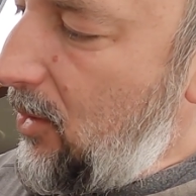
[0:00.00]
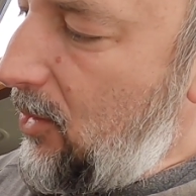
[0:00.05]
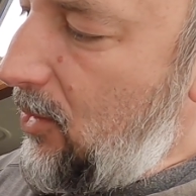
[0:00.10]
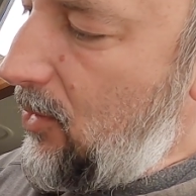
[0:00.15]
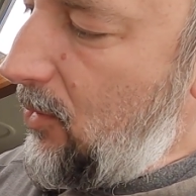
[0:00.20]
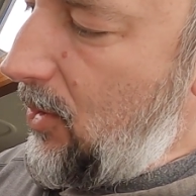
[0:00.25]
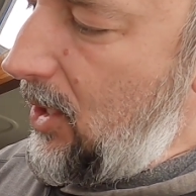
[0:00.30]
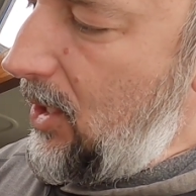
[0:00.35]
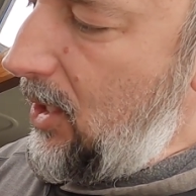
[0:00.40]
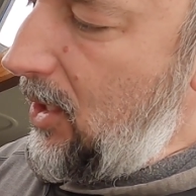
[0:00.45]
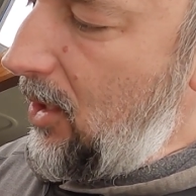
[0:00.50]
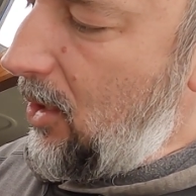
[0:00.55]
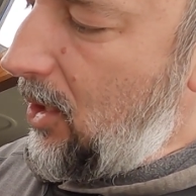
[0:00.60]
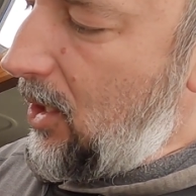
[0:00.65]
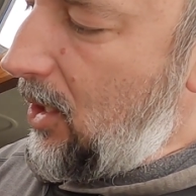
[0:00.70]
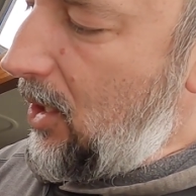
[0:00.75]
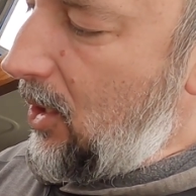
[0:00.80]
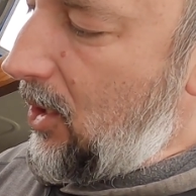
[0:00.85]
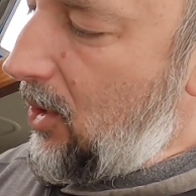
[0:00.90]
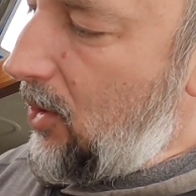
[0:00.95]
It's right here,
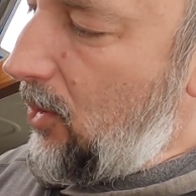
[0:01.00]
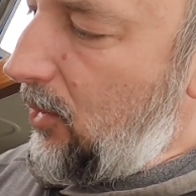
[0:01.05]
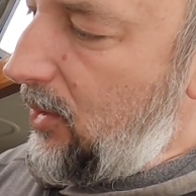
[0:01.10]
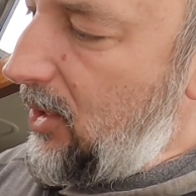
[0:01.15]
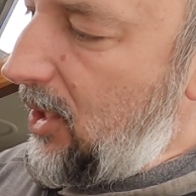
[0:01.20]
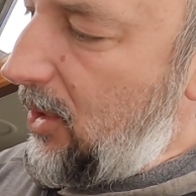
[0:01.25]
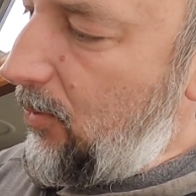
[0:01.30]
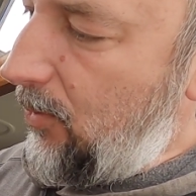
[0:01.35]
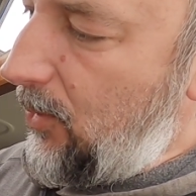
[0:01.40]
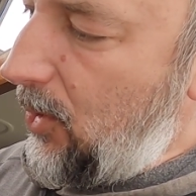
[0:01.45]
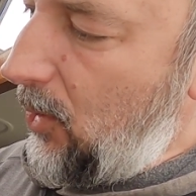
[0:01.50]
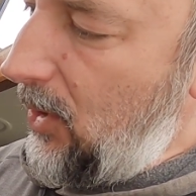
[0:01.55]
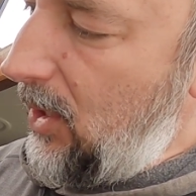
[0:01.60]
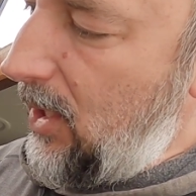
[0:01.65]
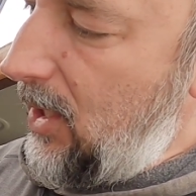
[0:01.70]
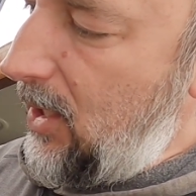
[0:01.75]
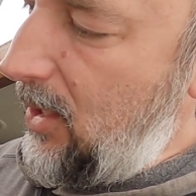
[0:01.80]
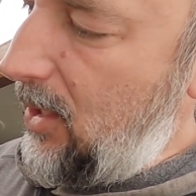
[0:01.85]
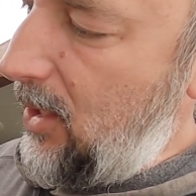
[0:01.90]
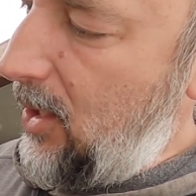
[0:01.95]
kind of curled up,
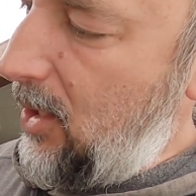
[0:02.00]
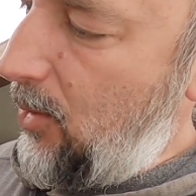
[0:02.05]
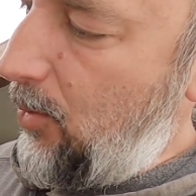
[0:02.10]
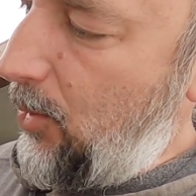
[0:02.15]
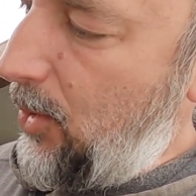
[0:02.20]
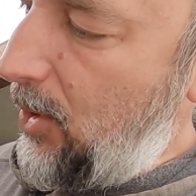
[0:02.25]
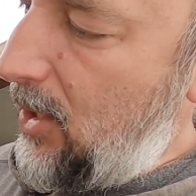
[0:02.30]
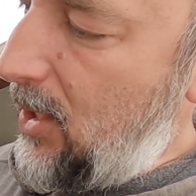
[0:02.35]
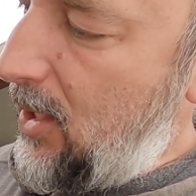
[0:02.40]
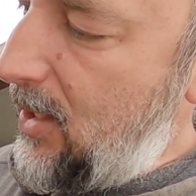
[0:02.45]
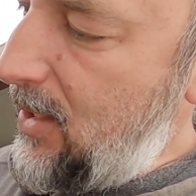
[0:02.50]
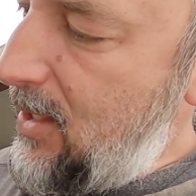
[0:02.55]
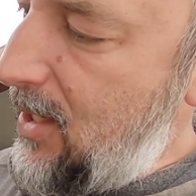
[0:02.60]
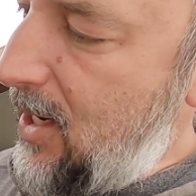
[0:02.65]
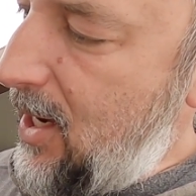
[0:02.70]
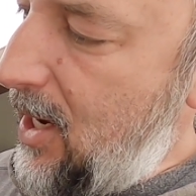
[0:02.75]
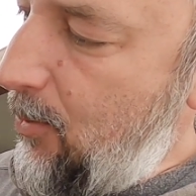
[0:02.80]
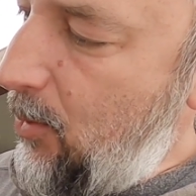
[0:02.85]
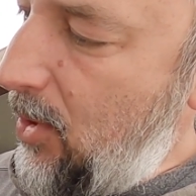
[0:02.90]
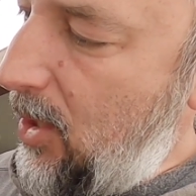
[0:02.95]
okay? Put it on
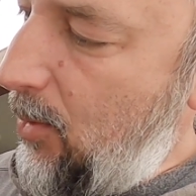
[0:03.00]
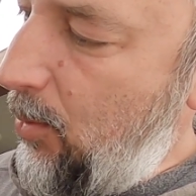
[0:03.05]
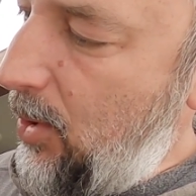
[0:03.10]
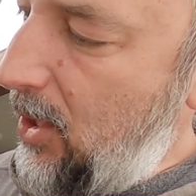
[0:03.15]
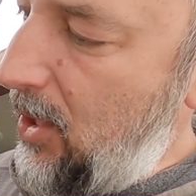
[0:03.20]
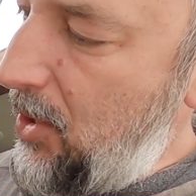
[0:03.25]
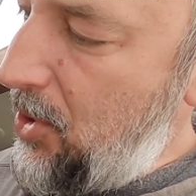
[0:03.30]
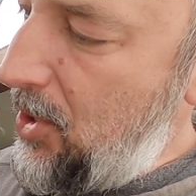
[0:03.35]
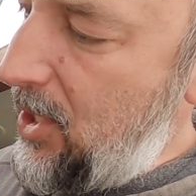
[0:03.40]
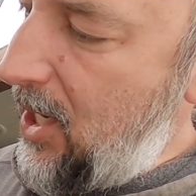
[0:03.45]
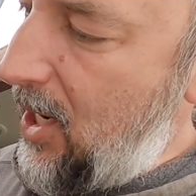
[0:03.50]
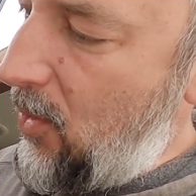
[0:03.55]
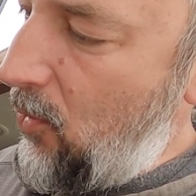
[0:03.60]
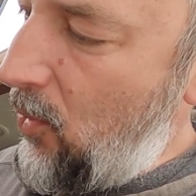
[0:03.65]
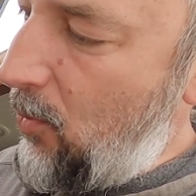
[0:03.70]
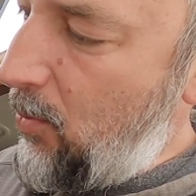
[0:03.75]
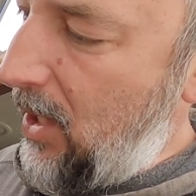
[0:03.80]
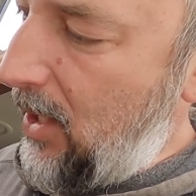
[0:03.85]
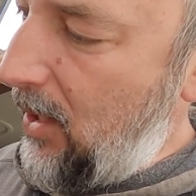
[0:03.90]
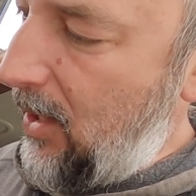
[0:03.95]
top and pinch down
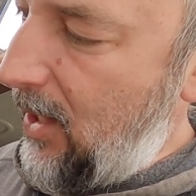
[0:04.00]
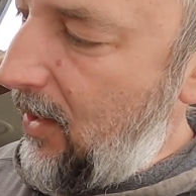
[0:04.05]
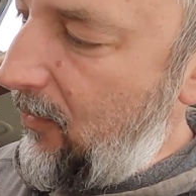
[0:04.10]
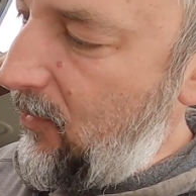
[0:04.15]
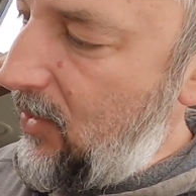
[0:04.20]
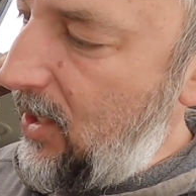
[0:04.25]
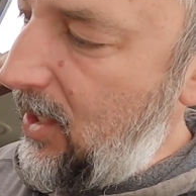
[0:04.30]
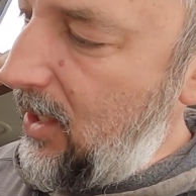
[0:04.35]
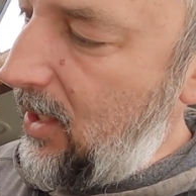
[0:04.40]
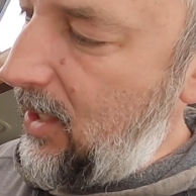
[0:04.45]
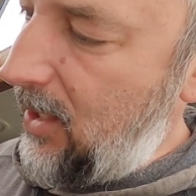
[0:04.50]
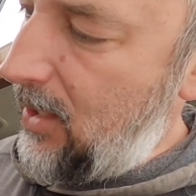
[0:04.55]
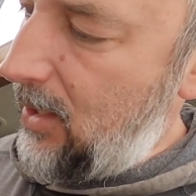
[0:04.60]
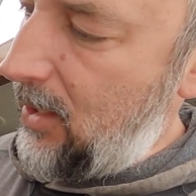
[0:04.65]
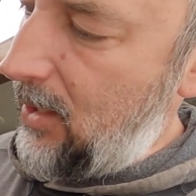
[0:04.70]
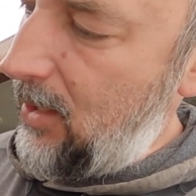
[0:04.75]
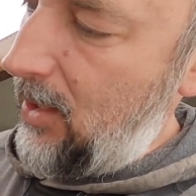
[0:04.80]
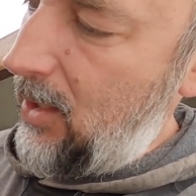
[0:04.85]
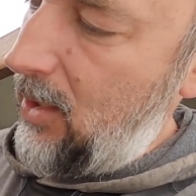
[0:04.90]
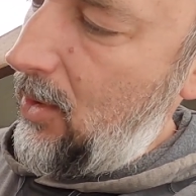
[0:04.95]
with my left hand,
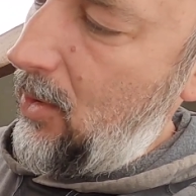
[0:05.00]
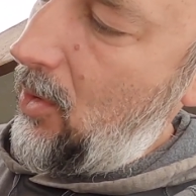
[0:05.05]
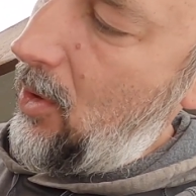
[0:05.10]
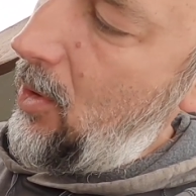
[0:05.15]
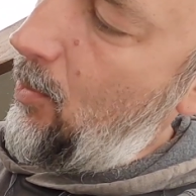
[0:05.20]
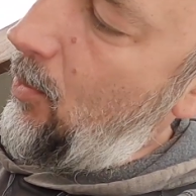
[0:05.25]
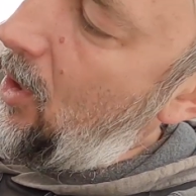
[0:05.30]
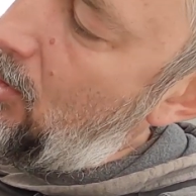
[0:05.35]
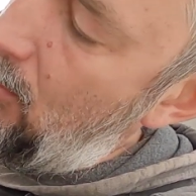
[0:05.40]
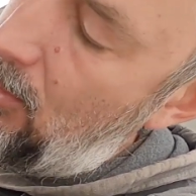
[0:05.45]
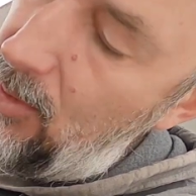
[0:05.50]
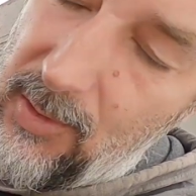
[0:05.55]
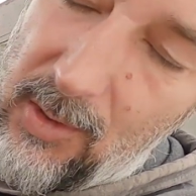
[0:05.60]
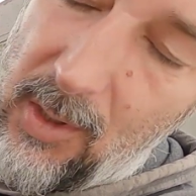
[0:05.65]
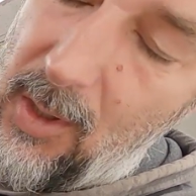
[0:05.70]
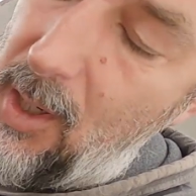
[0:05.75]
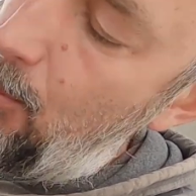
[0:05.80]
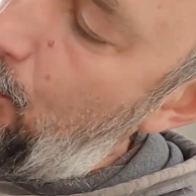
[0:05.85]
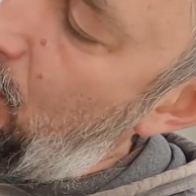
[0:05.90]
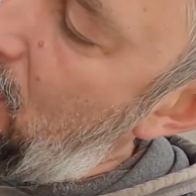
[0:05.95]
or
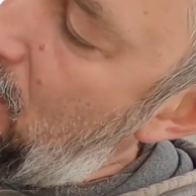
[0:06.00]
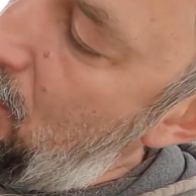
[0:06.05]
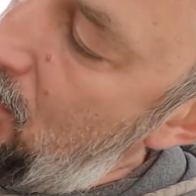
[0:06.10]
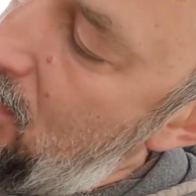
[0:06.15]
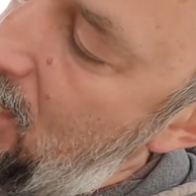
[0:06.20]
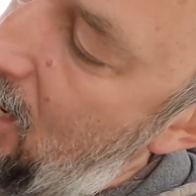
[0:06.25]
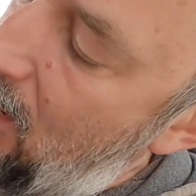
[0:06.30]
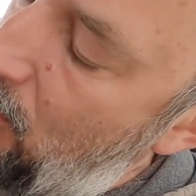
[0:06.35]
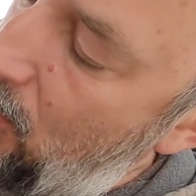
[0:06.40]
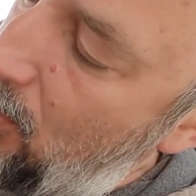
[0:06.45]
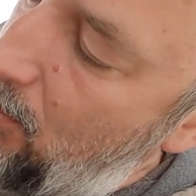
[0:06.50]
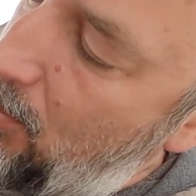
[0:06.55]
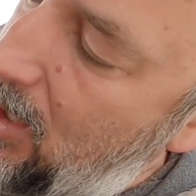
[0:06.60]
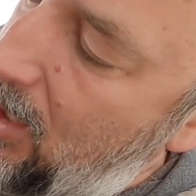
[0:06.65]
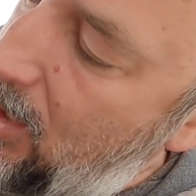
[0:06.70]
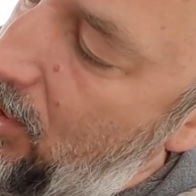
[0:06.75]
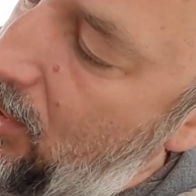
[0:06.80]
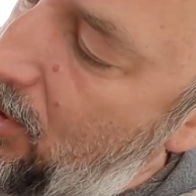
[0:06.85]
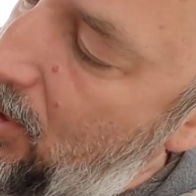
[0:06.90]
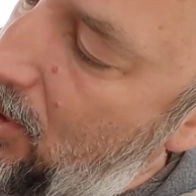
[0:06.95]
pinch down with my
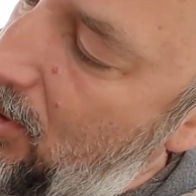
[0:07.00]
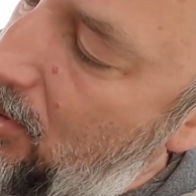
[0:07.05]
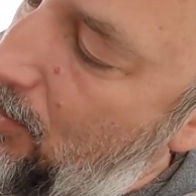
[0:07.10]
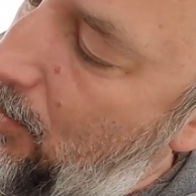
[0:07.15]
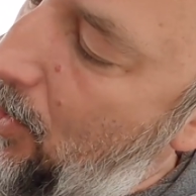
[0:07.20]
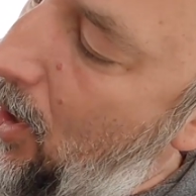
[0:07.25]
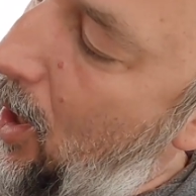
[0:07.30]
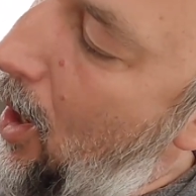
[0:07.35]
thumb.